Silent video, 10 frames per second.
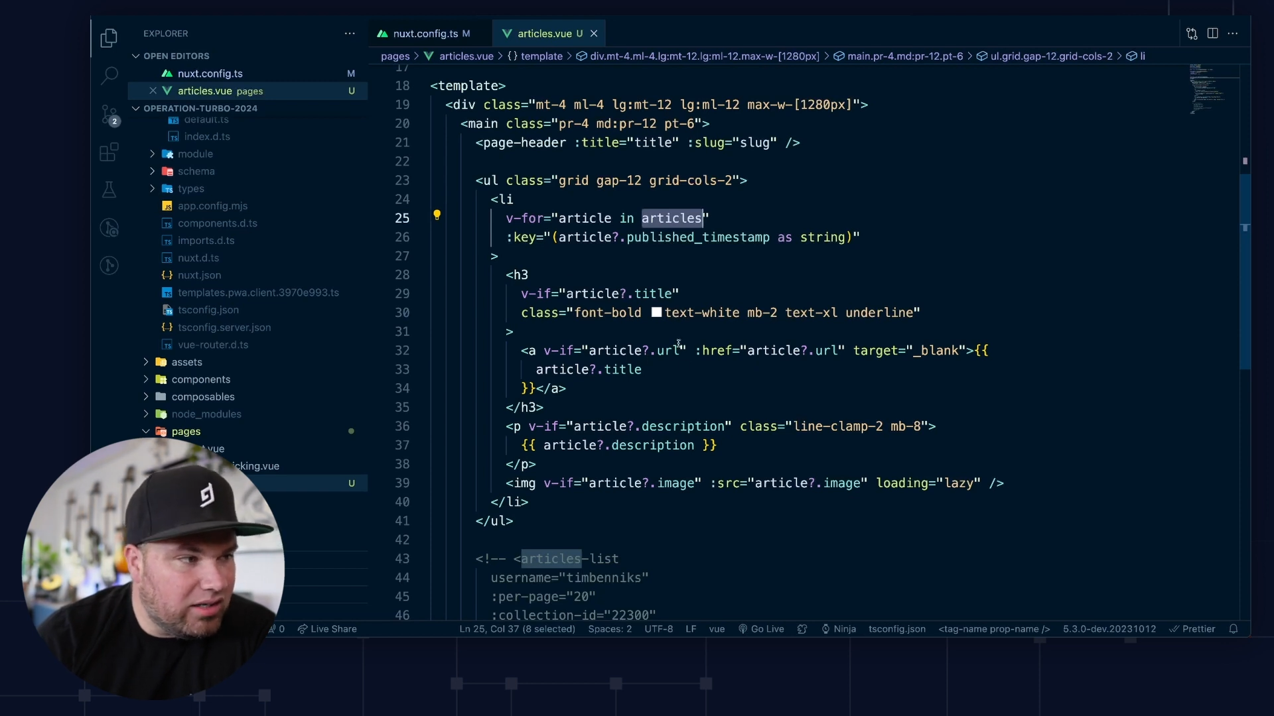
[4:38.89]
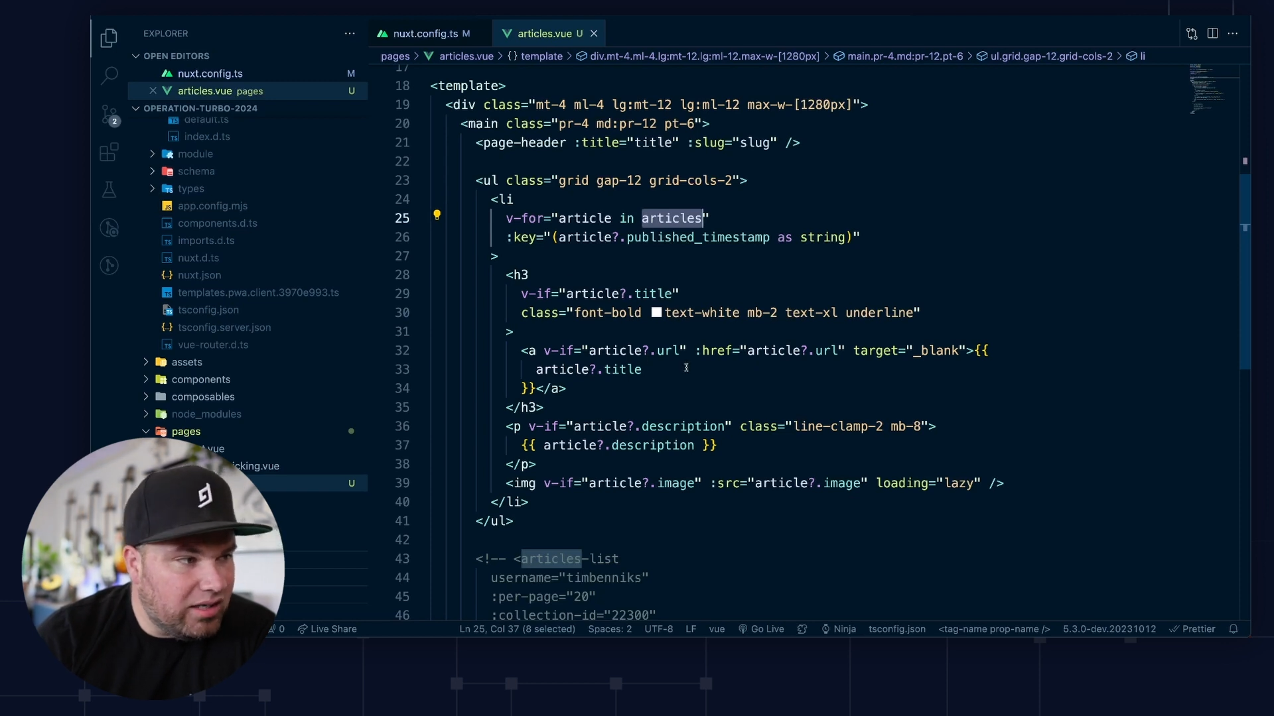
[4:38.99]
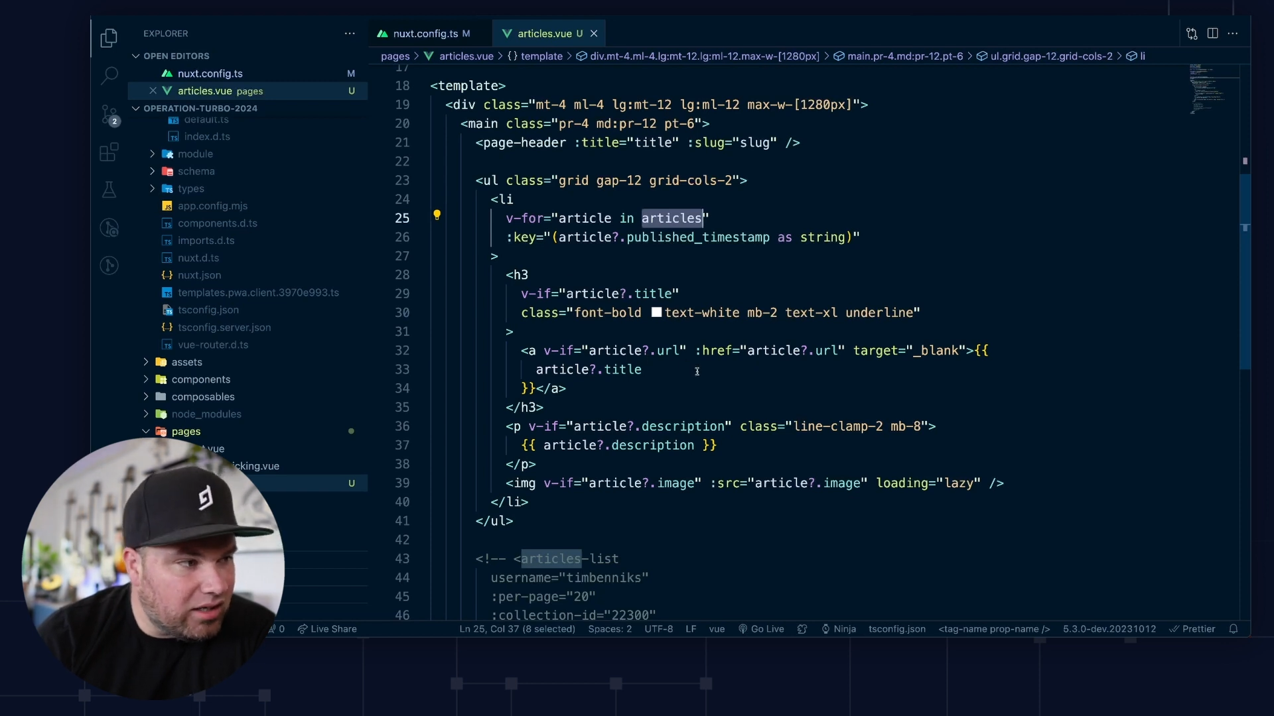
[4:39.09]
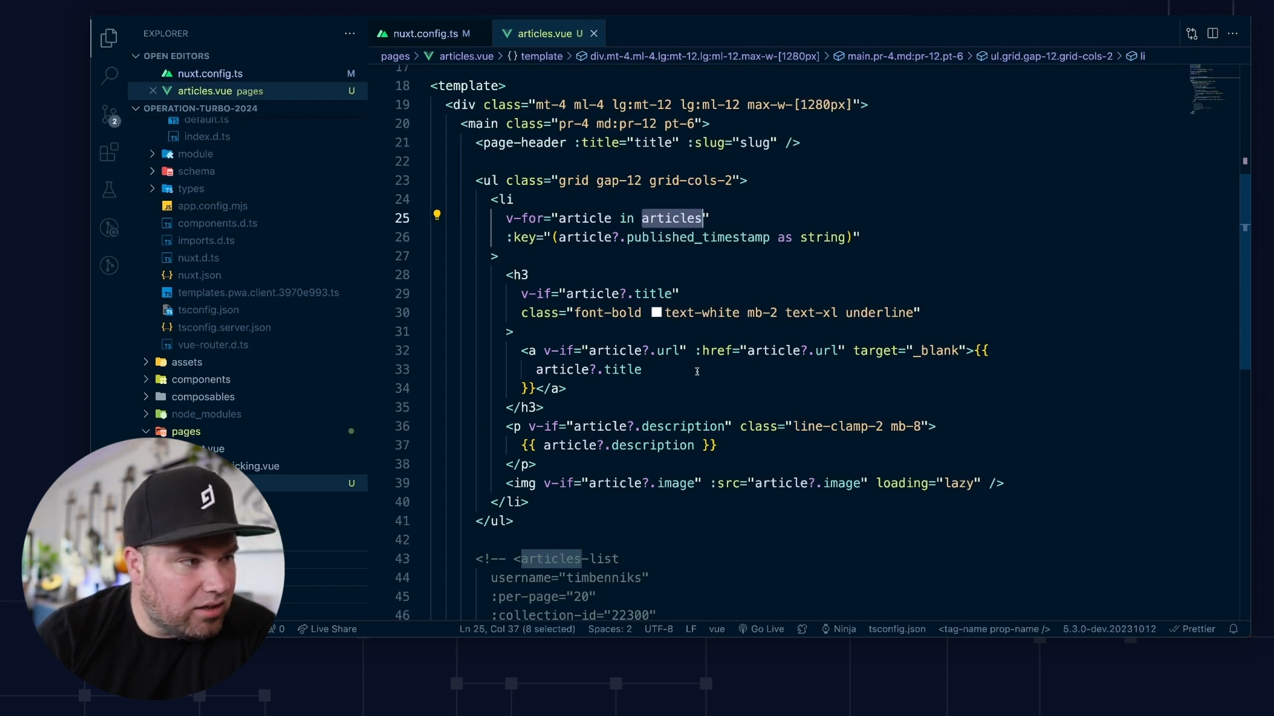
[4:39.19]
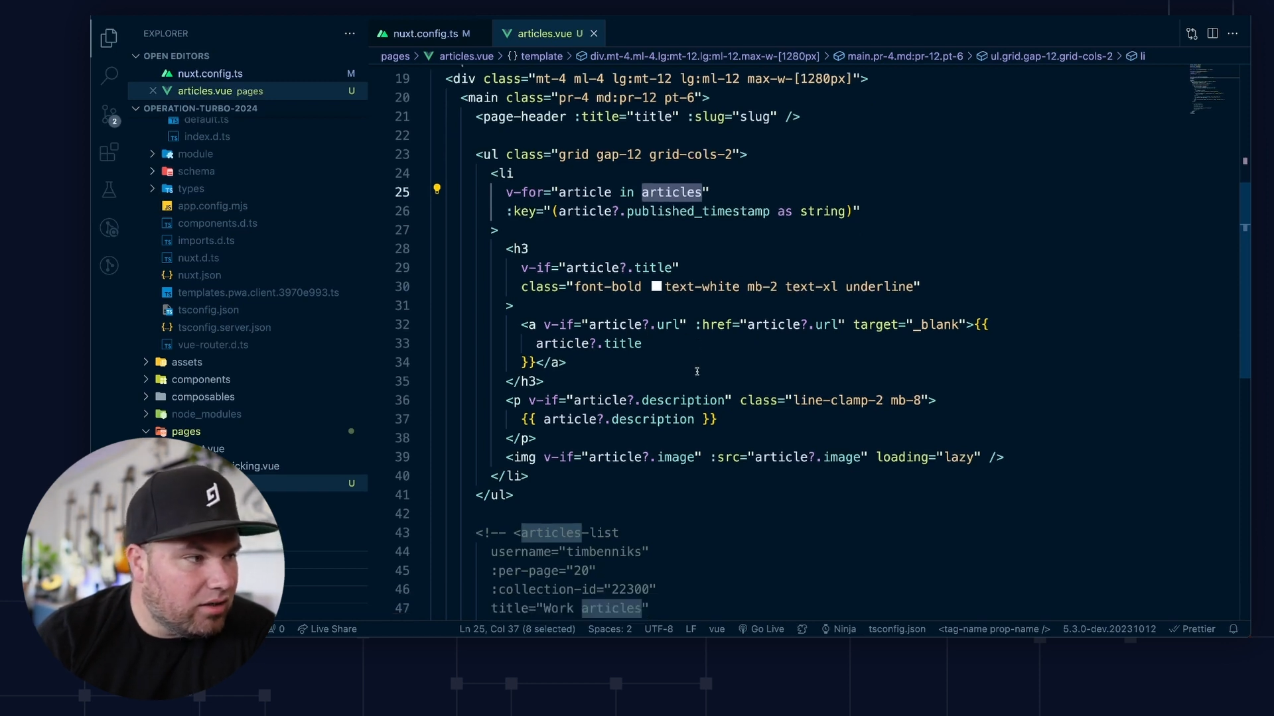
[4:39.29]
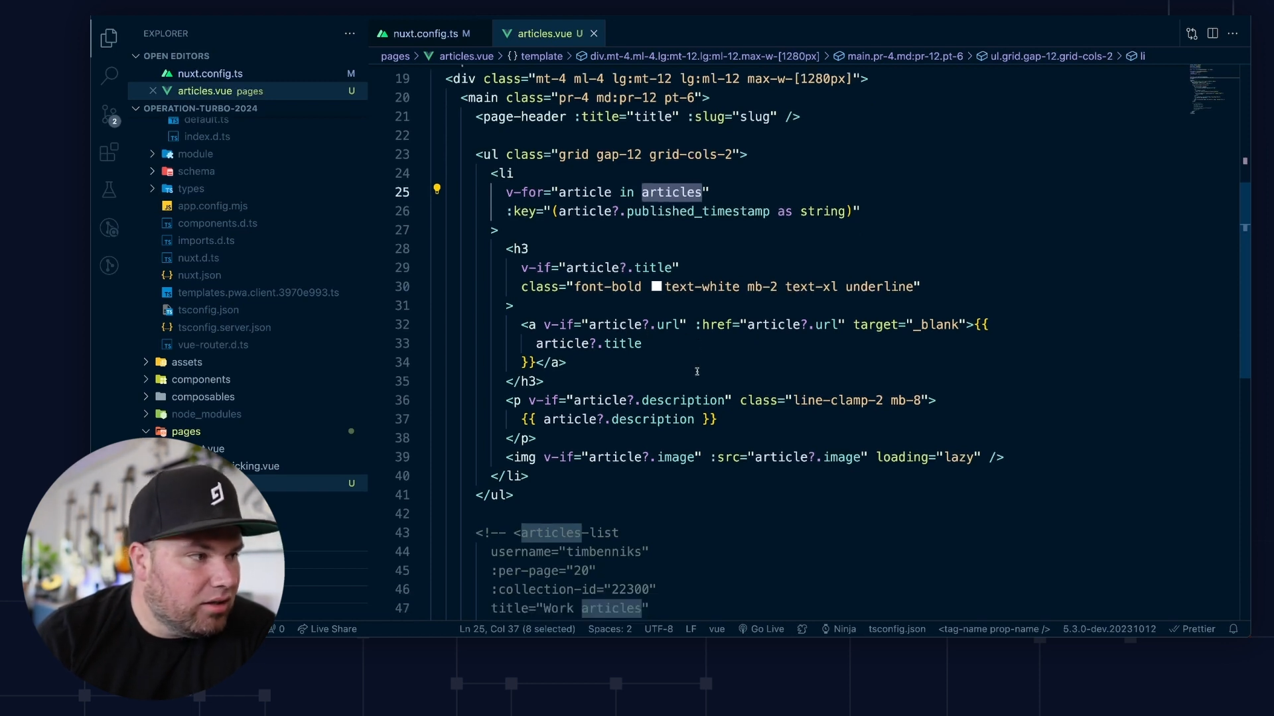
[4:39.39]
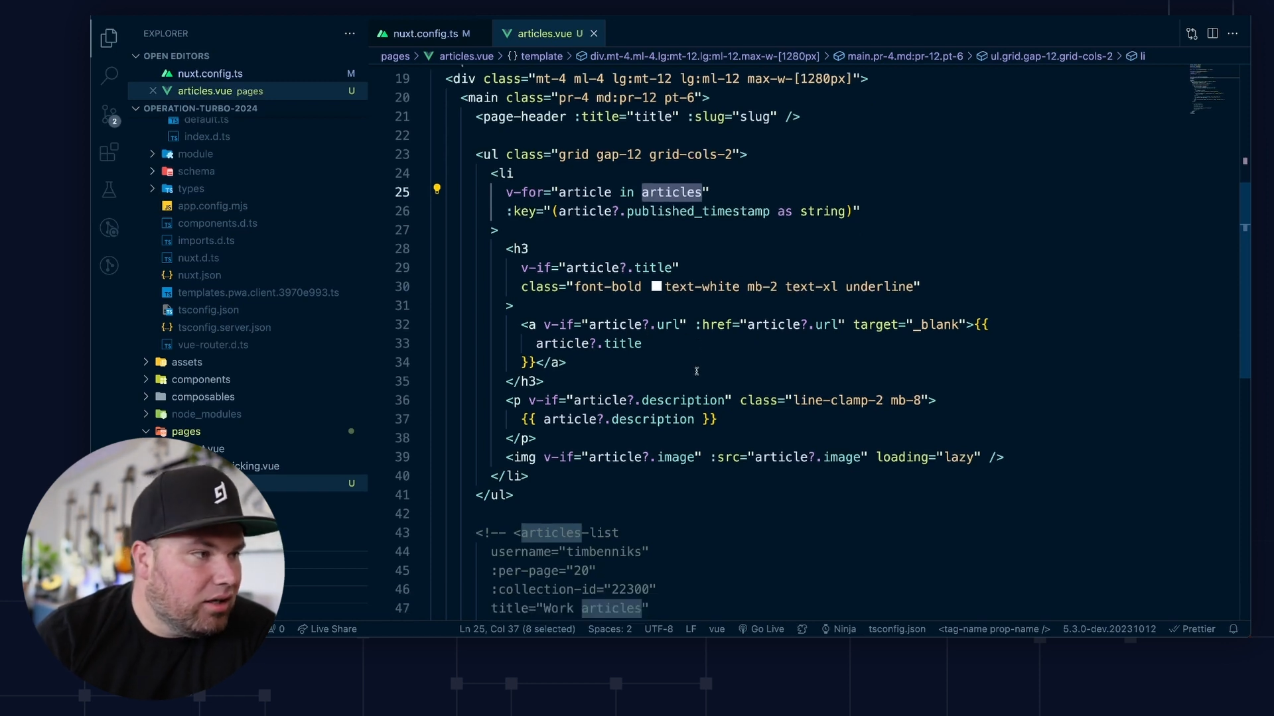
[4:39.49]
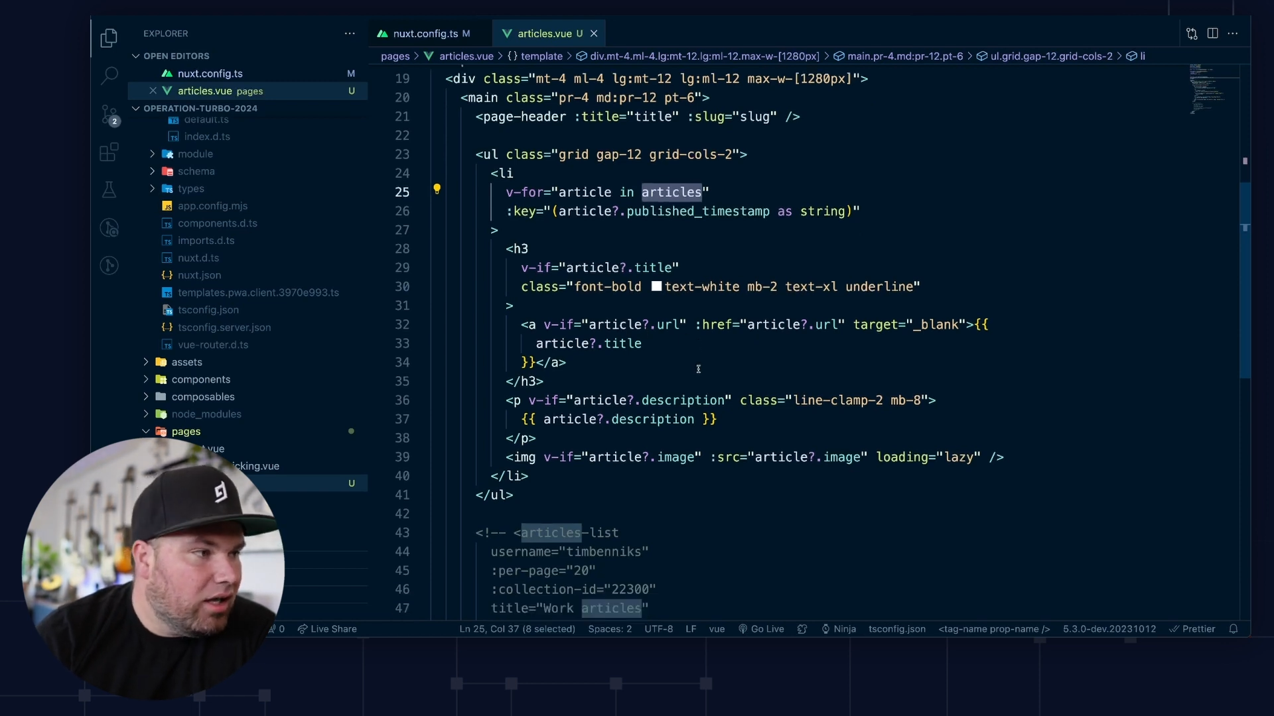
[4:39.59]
the link.